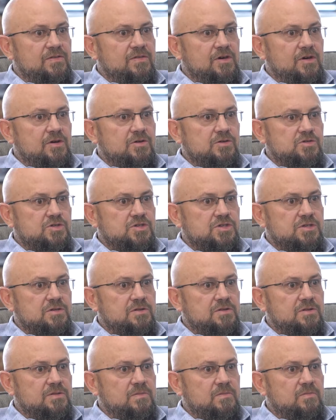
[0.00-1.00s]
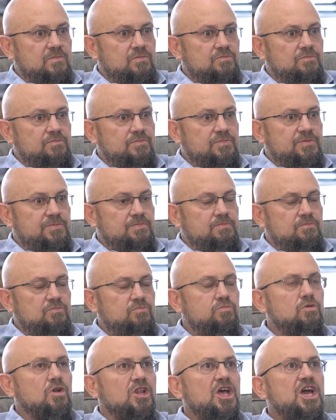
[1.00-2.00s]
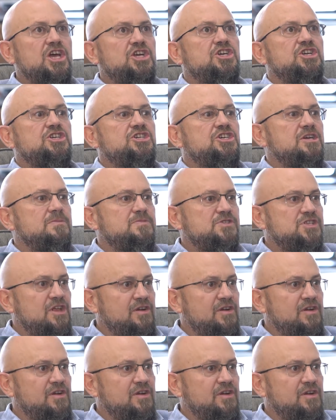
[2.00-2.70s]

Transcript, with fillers: those relationships